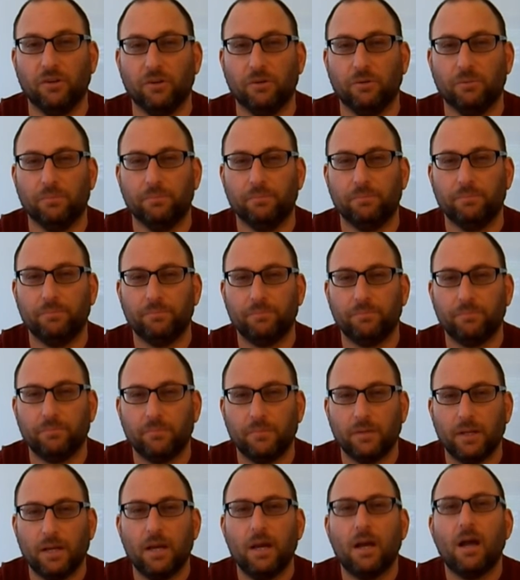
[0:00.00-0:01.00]
do.
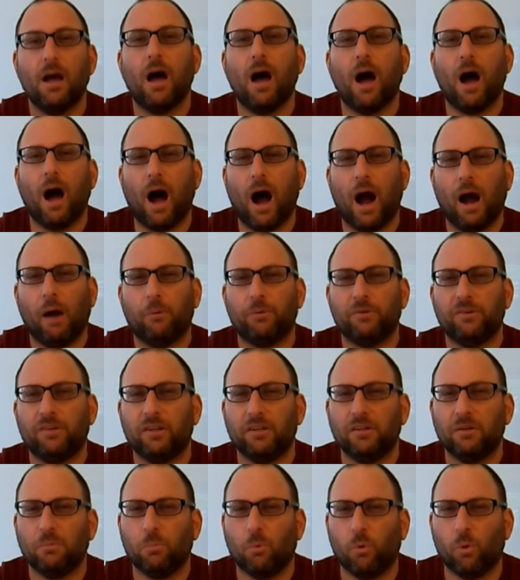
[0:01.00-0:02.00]
I
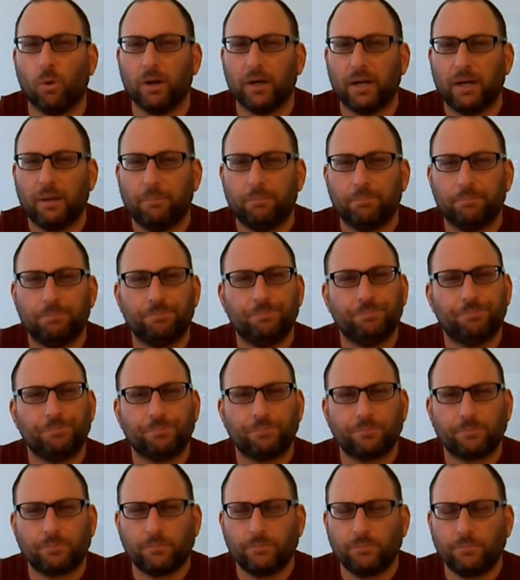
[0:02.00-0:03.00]
was in the
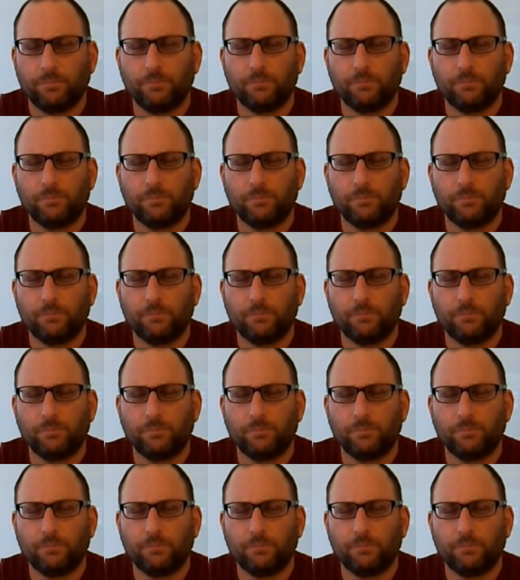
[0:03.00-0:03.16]
morning,